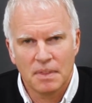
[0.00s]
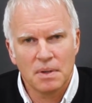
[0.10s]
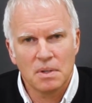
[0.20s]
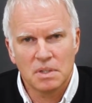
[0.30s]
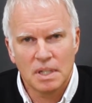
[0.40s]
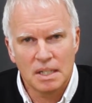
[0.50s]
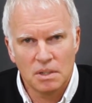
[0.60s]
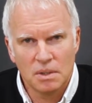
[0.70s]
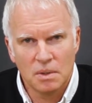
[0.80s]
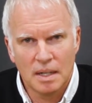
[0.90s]
Third
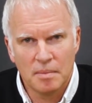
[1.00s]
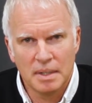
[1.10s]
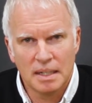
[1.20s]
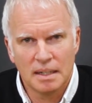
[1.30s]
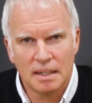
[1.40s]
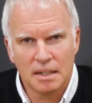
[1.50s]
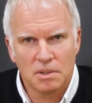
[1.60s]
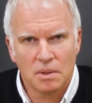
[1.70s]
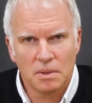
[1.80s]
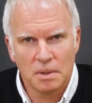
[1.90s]
session, you come in and I
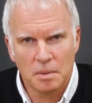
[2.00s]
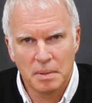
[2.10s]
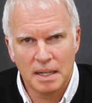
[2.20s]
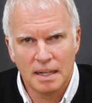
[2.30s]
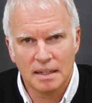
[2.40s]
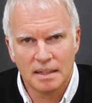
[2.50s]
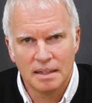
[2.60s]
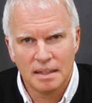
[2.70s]
show you the pen.